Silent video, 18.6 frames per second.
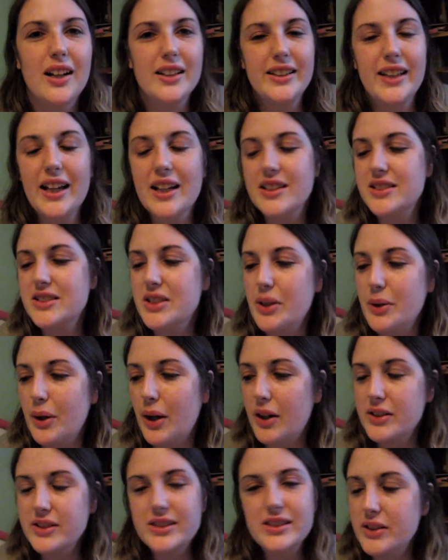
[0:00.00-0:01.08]
Yeah, so
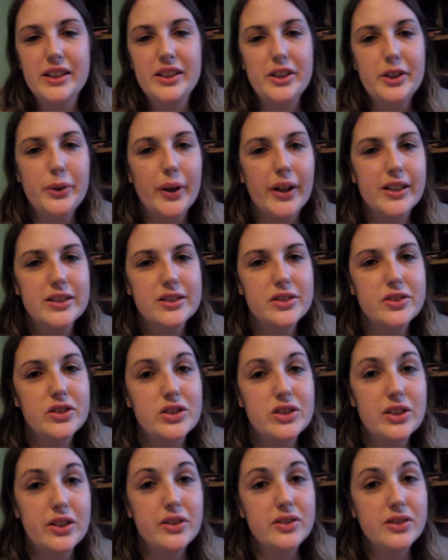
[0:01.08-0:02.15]
I'll see you as soon
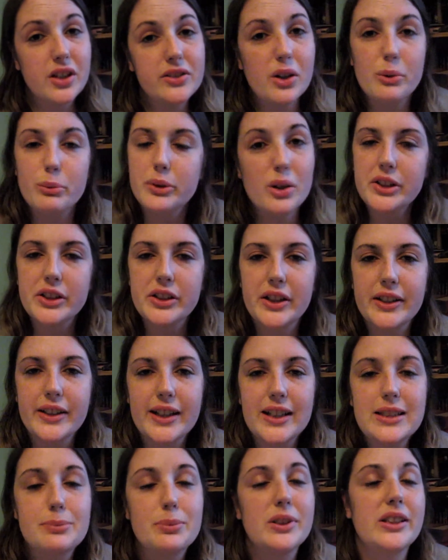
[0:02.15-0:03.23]
as those are uploaded, I
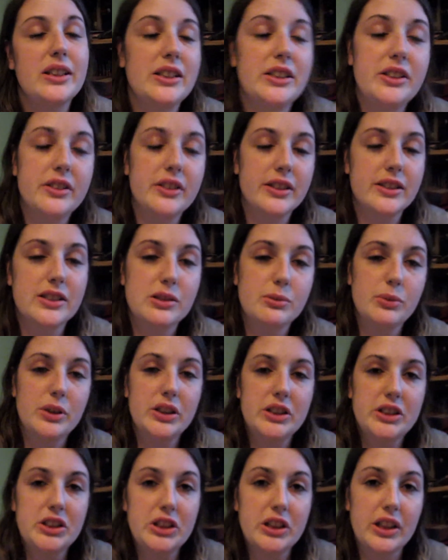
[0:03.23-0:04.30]
guess. But thank you guys so
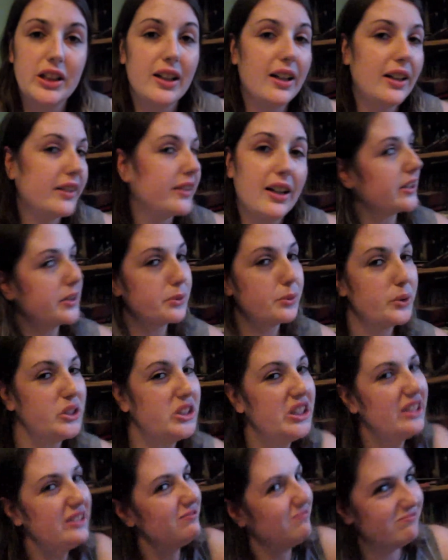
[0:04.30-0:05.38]
much. Thanks for
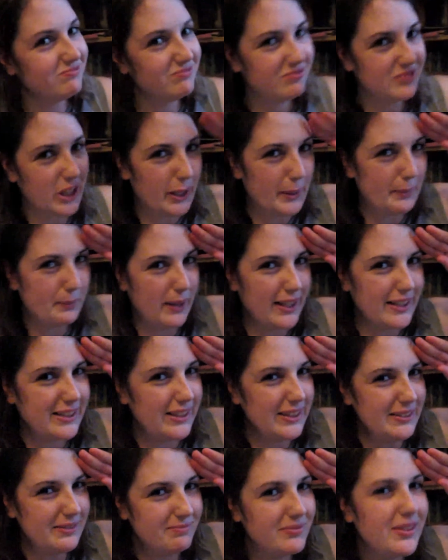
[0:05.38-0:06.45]
watching. I'm
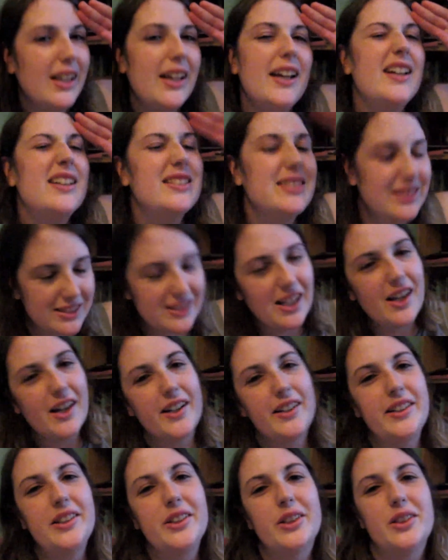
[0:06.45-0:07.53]
Maxi,
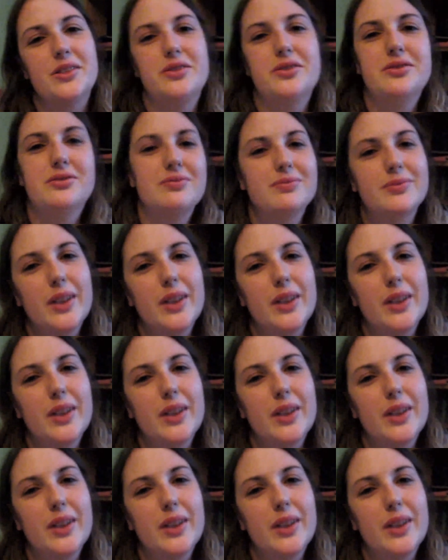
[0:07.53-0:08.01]
signing off.